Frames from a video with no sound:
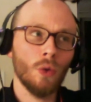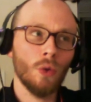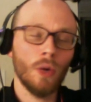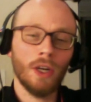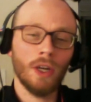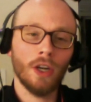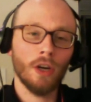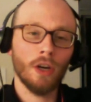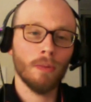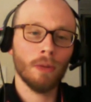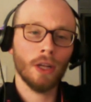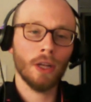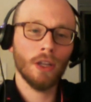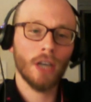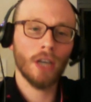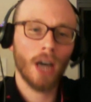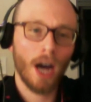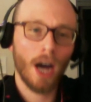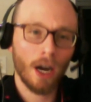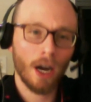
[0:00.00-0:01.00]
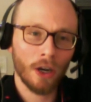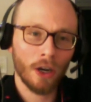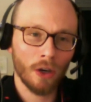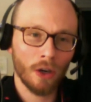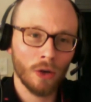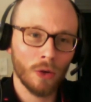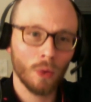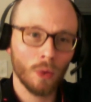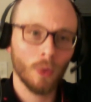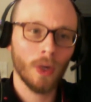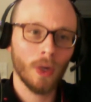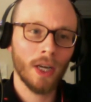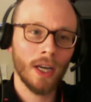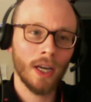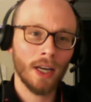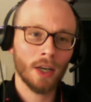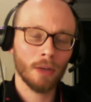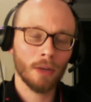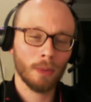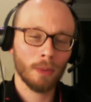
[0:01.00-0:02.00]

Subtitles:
couldn't play Lukaku. We could